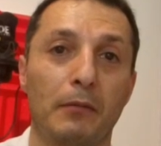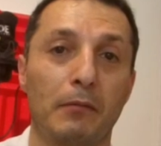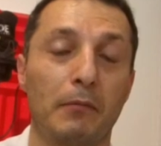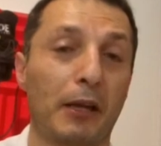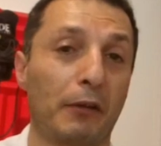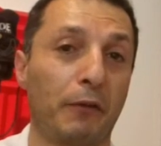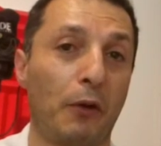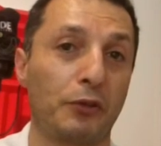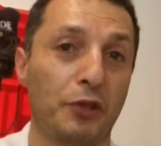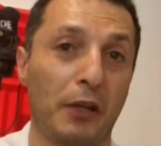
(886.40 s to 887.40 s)

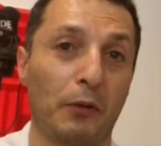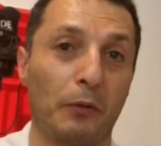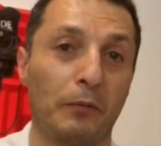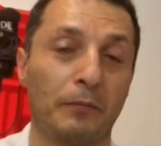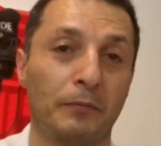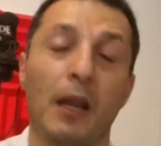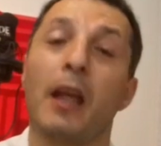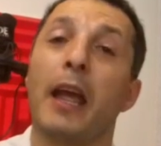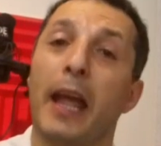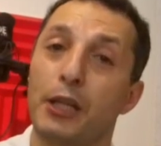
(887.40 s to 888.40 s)
microphone channel.
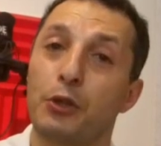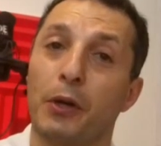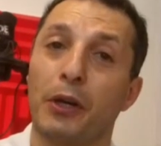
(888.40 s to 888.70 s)
As you